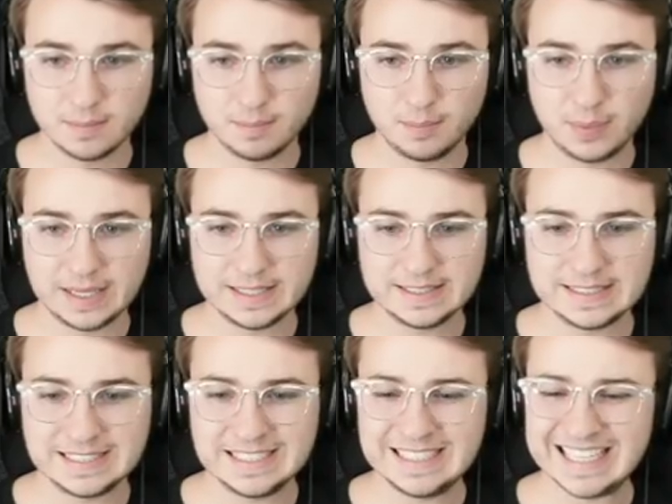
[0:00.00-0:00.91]
But
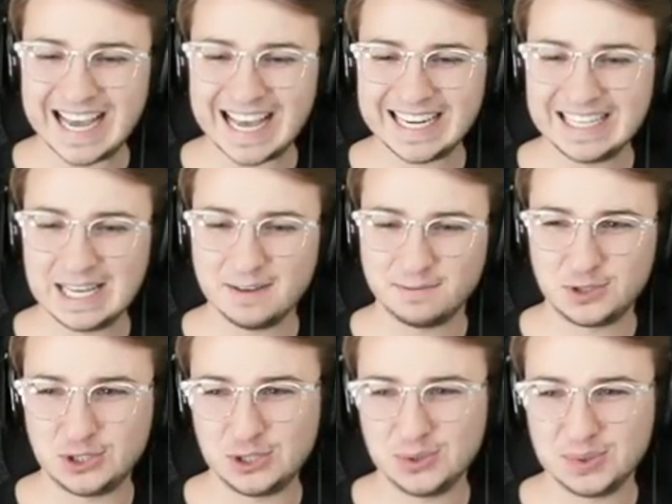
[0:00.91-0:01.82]
not enough
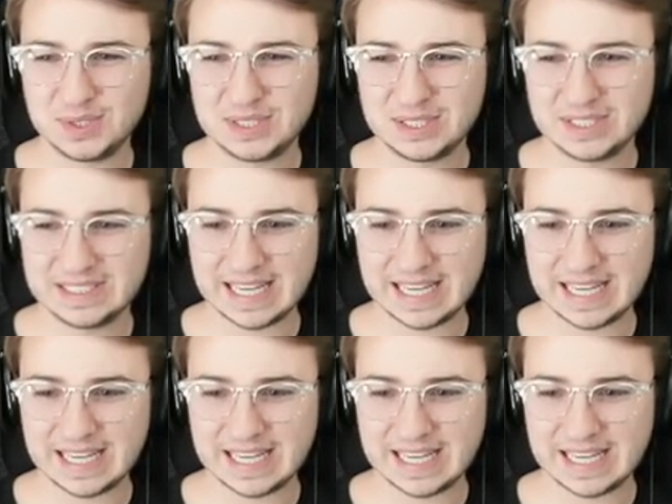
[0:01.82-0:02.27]
juice to